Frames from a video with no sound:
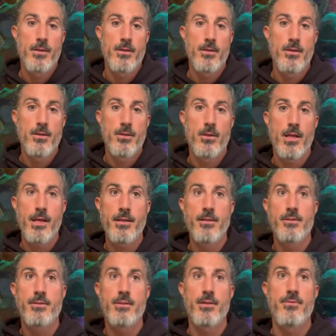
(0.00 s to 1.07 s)
You know, a lot of this
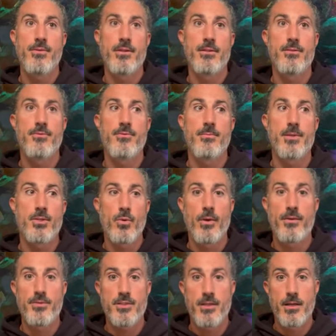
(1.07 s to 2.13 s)
stuff is from the
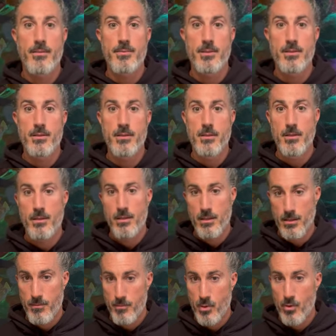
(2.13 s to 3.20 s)
12 steps
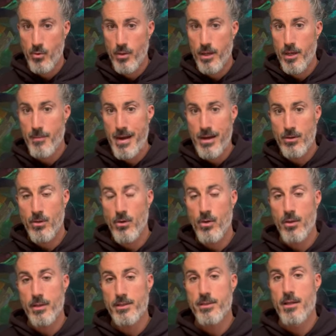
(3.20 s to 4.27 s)
program,
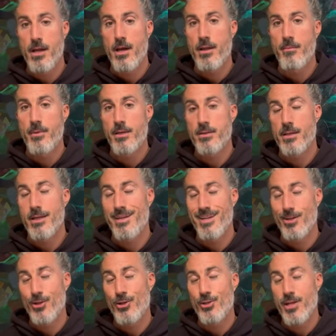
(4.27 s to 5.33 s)
Alcoholics Anonymous. I'd
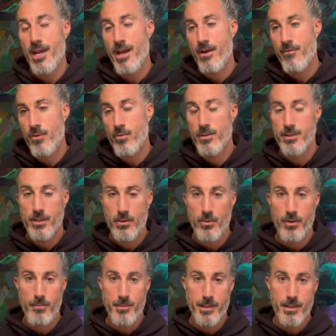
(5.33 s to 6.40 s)
encourage everyone to go
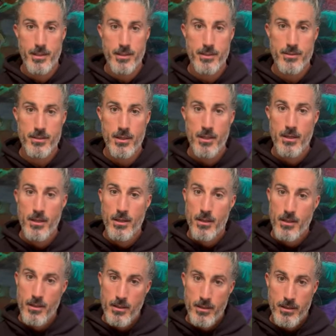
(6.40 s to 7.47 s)
to meetings,
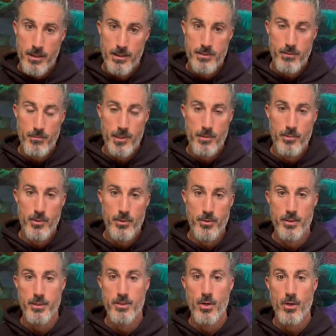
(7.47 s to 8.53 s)
get some people you
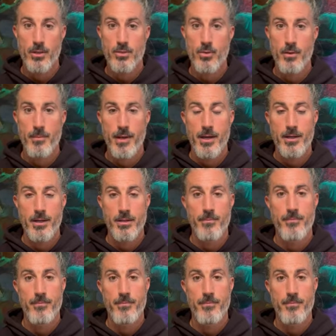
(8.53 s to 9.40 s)
can talk to about it.